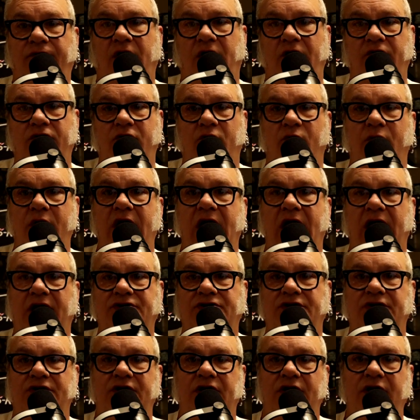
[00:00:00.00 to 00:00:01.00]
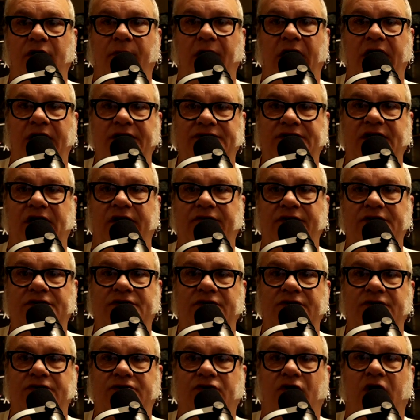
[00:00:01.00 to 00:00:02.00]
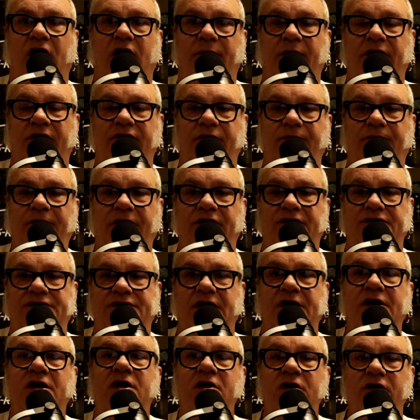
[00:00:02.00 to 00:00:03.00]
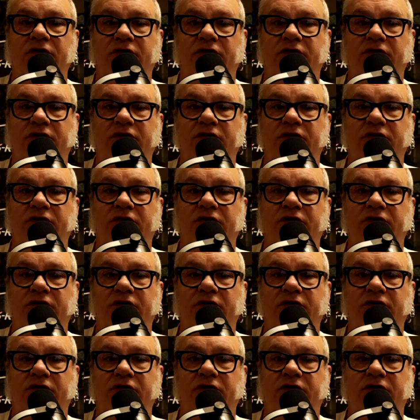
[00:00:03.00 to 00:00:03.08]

of, the reaction that your body's having to the trauma of the piercing.